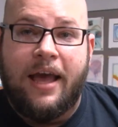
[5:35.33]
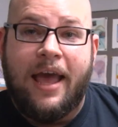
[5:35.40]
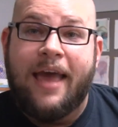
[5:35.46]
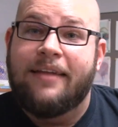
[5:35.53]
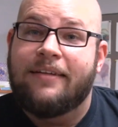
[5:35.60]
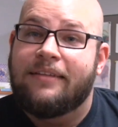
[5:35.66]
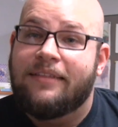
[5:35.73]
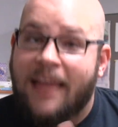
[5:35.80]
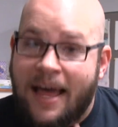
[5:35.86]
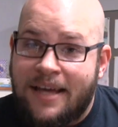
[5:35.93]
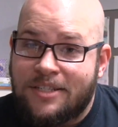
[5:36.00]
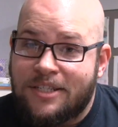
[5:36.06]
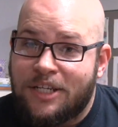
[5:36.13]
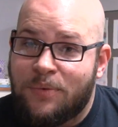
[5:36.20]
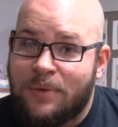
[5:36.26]
And
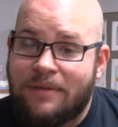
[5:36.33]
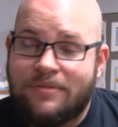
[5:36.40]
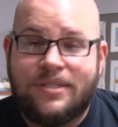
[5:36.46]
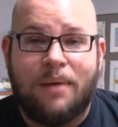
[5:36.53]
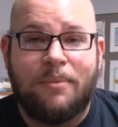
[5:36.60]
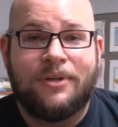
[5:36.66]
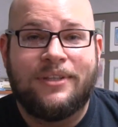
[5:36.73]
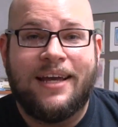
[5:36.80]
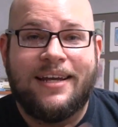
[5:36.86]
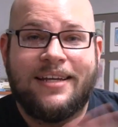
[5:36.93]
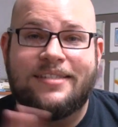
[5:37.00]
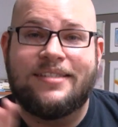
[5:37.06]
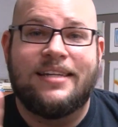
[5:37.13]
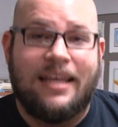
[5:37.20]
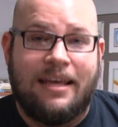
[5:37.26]
lastly, we have someone that
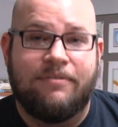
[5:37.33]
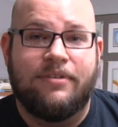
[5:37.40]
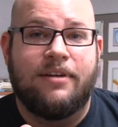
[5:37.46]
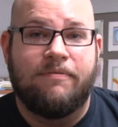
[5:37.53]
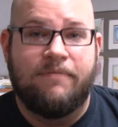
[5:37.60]
isn't even